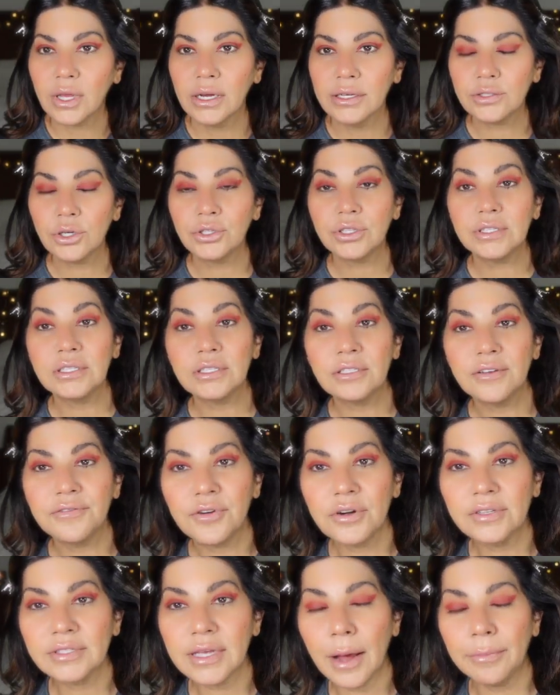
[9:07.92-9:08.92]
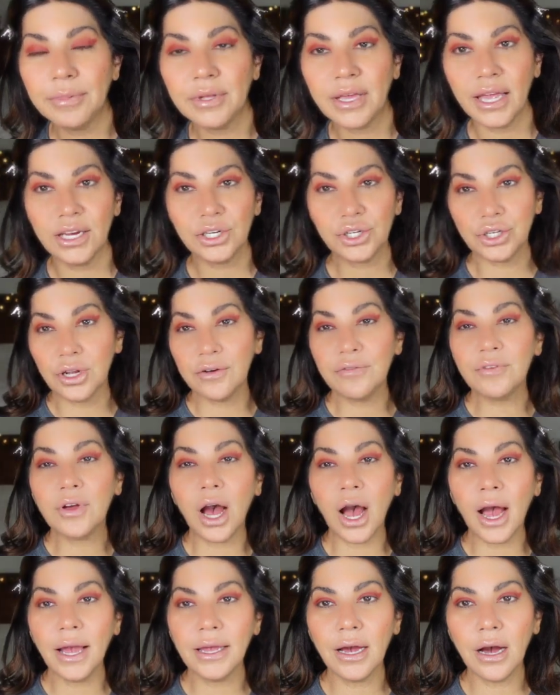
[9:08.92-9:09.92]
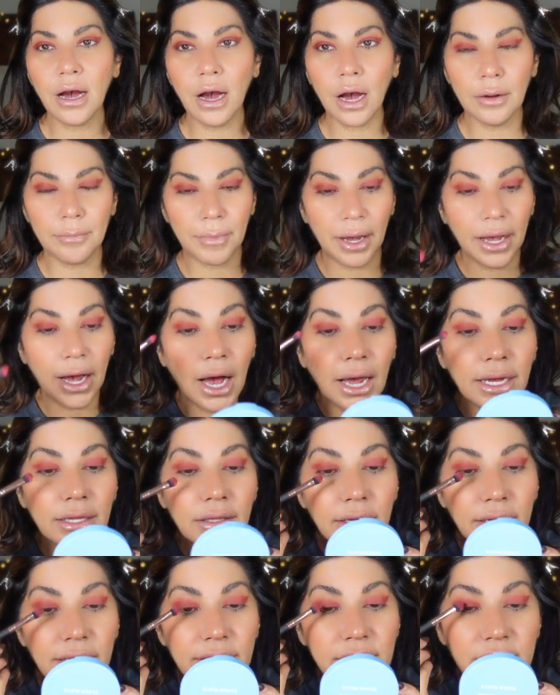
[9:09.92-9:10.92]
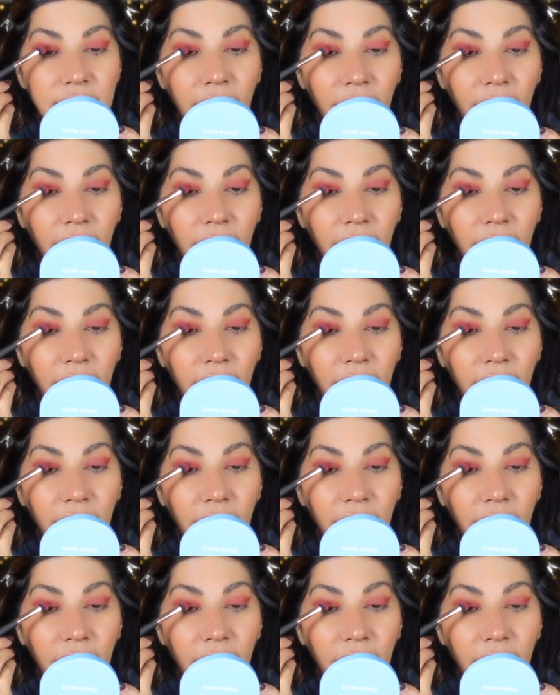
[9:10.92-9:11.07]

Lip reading: So this is the first application of Gaia on my eyelids